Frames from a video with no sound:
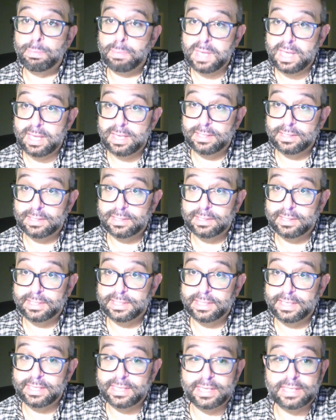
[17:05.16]
peace.
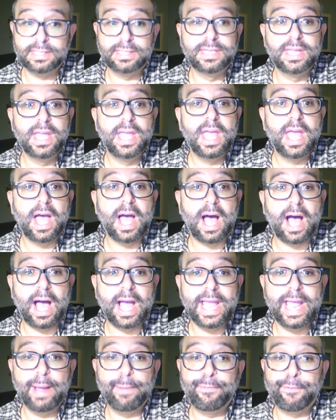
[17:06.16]
Listen to this.
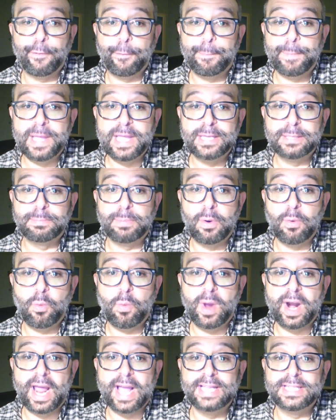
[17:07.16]
I am for peace, but
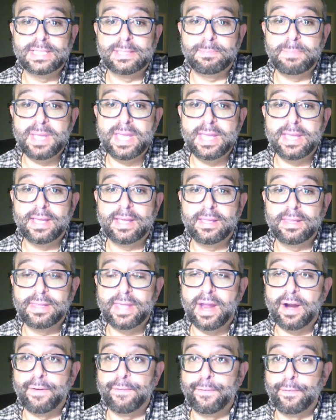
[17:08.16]
when I speak,
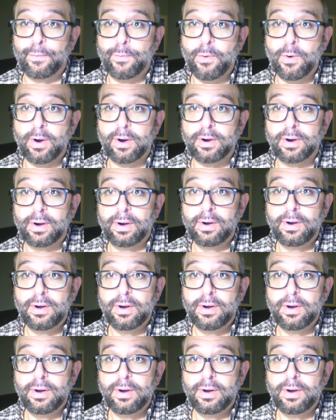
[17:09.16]
they are for war.